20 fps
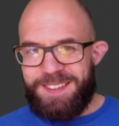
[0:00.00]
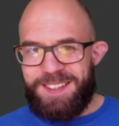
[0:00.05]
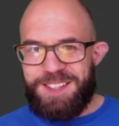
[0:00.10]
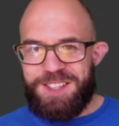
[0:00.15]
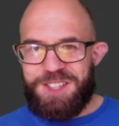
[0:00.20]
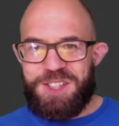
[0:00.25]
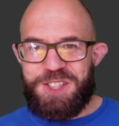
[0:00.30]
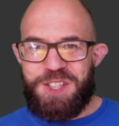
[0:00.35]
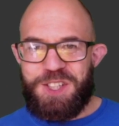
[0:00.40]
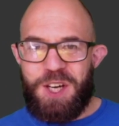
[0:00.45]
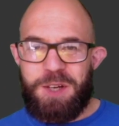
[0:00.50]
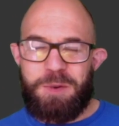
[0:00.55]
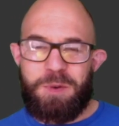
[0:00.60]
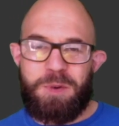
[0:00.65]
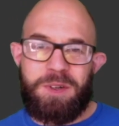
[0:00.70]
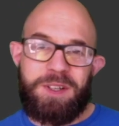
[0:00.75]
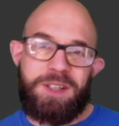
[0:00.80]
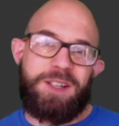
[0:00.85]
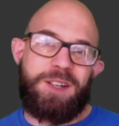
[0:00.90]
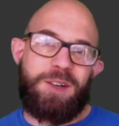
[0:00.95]
So,
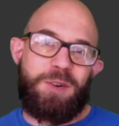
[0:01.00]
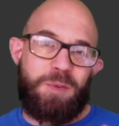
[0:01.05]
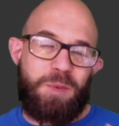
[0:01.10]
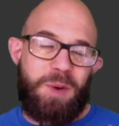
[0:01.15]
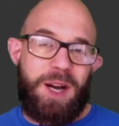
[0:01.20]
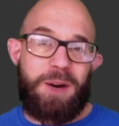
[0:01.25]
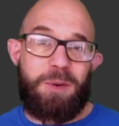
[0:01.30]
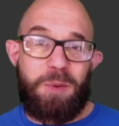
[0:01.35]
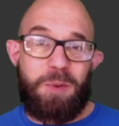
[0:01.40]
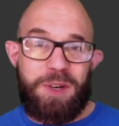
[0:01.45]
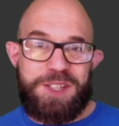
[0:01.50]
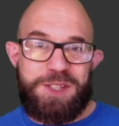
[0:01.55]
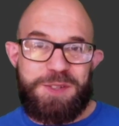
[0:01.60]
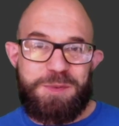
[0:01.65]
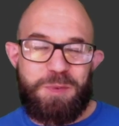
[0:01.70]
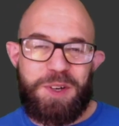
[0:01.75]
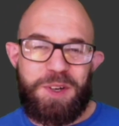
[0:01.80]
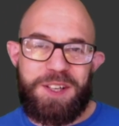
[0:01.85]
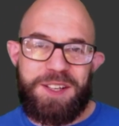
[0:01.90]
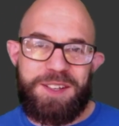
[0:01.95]
wow,
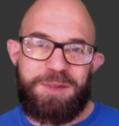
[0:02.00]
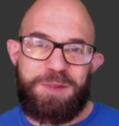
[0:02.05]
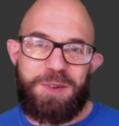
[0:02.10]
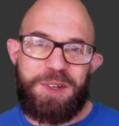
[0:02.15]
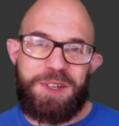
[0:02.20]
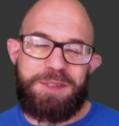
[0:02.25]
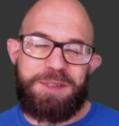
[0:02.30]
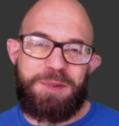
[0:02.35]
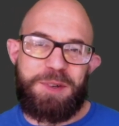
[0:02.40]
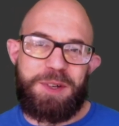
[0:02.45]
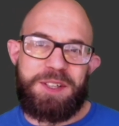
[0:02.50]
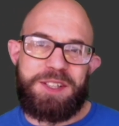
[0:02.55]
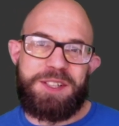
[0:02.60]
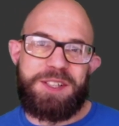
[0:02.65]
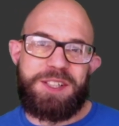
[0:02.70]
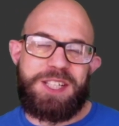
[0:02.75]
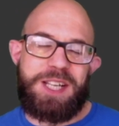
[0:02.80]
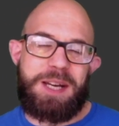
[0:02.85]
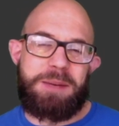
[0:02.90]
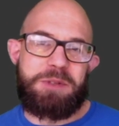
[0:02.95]
what
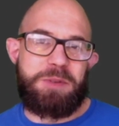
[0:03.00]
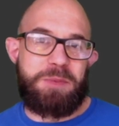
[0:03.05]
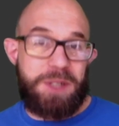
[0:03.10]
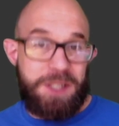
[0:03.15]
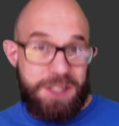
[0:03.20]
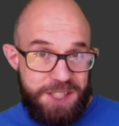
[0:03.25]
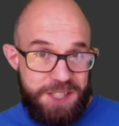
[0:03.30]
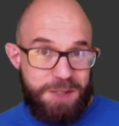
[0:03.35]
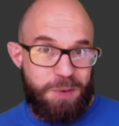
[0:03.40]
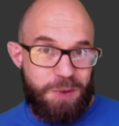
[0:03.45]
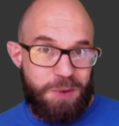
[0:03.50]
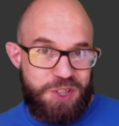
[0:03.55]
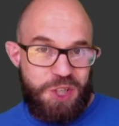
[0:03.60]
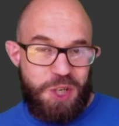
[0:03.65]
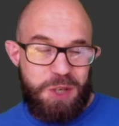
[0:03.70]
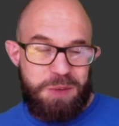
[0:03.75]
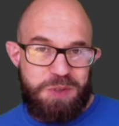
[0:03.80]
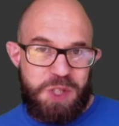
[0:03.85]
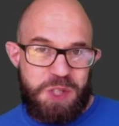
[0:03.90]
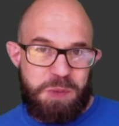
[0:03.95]
a chapter. We're going to see what
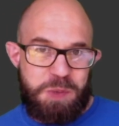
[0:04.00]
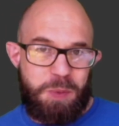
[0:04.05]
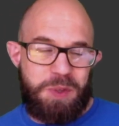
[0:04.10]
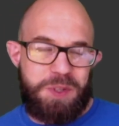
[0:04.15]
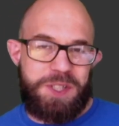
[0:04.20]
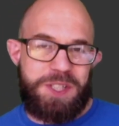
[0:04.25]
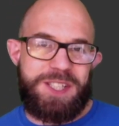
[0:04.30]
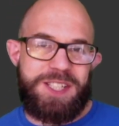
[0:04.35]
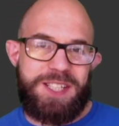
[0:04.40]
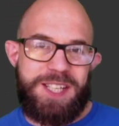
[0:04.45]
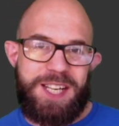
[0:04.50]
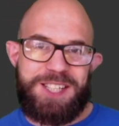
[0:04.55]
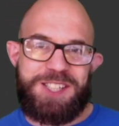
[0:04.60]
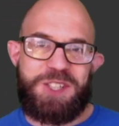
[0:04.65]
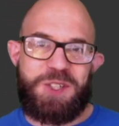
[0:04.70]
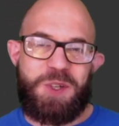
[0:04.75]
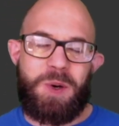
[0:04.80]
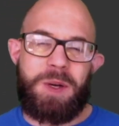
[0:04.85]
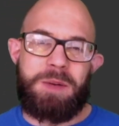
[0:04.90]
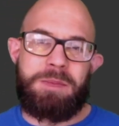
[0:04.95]
Job's response is next
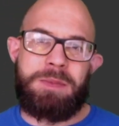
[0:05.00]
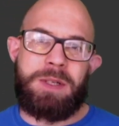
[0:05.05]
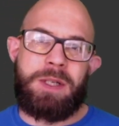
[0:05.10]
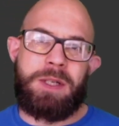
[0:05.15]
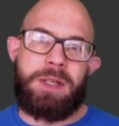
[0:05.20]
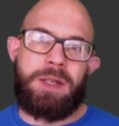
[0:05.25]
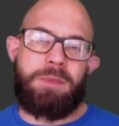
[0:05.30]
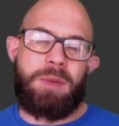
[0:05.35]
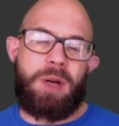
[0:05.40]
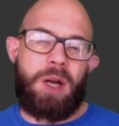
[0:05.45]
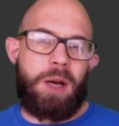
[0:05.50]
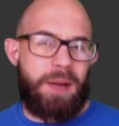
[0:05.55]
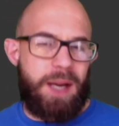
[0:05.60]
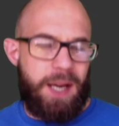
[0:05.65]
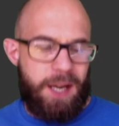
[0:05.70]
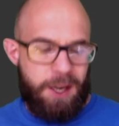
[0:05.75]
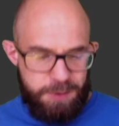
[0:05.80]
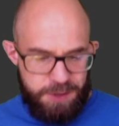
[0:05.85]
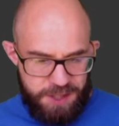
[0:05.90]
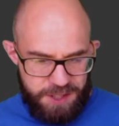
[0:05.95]
time. I hope that
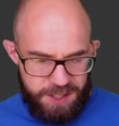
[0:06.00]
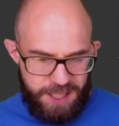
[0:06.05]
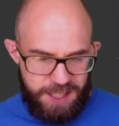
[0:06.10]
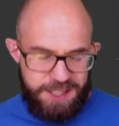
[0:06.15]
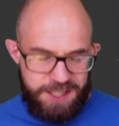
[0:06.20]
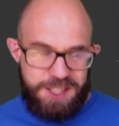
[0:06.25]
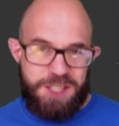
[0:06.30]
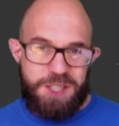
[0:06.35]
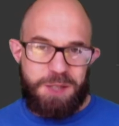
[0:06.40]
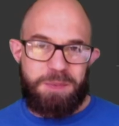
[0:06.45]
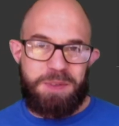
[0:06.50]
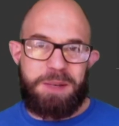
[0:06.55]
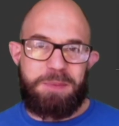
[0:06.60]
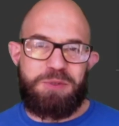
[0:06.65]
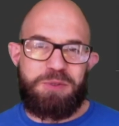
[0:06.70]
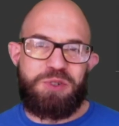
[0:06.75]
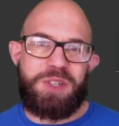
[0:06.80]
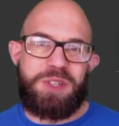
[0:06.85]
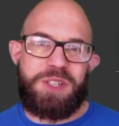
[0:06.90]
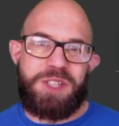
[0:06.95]
helps us get into some of the
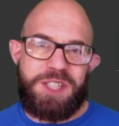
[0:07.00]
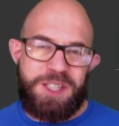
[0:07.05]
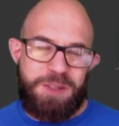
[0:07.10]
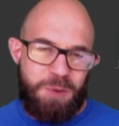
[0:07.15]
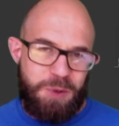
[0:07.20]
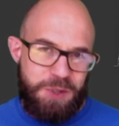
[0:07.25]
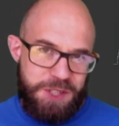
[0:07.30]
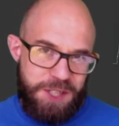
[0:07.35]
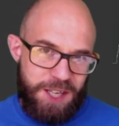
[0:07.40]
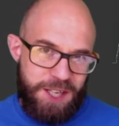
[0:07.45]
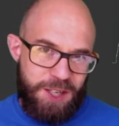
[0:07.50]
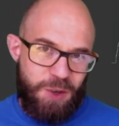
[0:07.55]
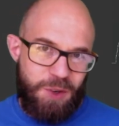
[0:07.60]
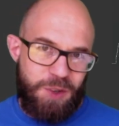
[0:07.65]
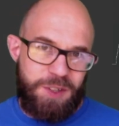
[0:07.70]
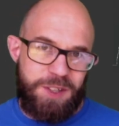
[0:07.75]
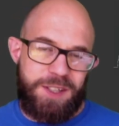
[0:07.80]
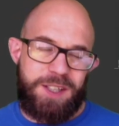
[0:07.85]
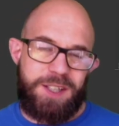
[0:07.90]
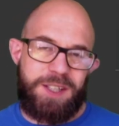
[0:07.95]
imagery, see what's going
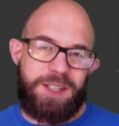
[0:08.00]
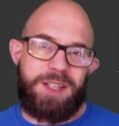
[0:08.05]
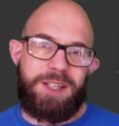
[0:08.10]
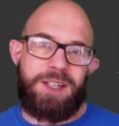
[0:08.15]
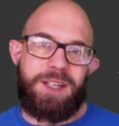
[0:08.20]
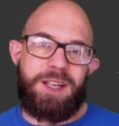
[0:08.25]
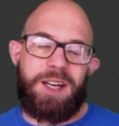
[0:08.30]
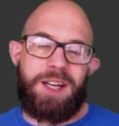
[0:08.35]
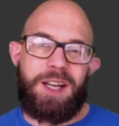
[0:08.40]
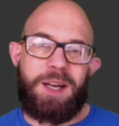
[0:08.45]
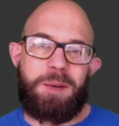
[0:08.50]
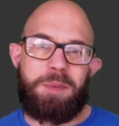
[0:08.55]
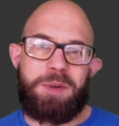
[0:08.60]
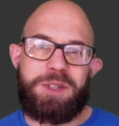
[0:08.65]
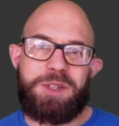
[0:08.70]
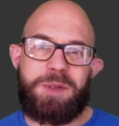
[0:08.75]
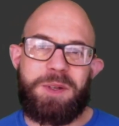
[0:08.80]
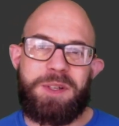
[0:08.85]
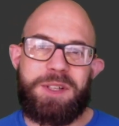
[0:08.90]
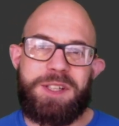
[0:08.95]
on, and help us
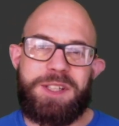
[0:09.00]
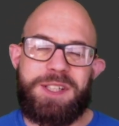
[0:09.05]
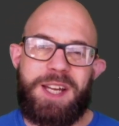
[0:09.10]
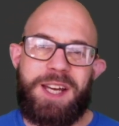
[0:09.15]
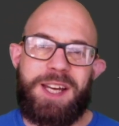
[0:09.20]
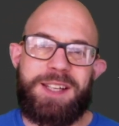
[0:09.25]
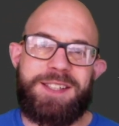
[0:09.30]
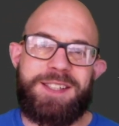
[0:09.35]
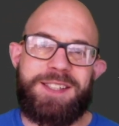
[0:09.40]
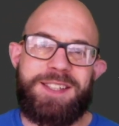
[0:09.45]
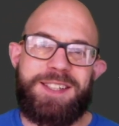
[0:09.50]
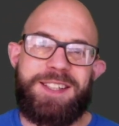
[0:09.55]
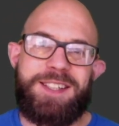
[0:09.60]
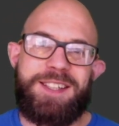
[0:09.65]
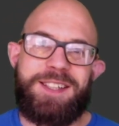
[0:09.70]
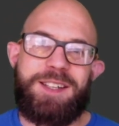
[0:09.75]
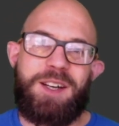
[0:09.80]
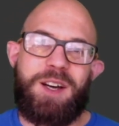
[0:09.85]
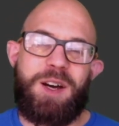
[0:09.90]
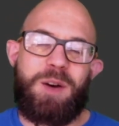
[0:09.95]
to understand
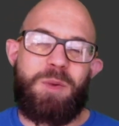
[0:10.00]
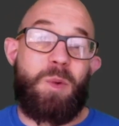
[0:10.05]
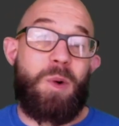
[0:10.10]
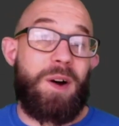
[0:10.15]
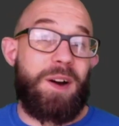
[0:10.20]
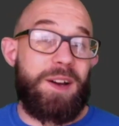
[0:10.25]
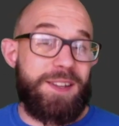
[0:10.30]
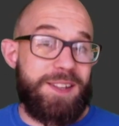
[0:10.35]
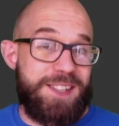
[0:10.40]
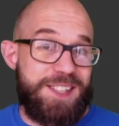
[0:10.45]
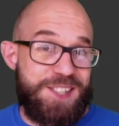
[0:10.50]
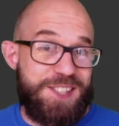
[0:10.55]
why these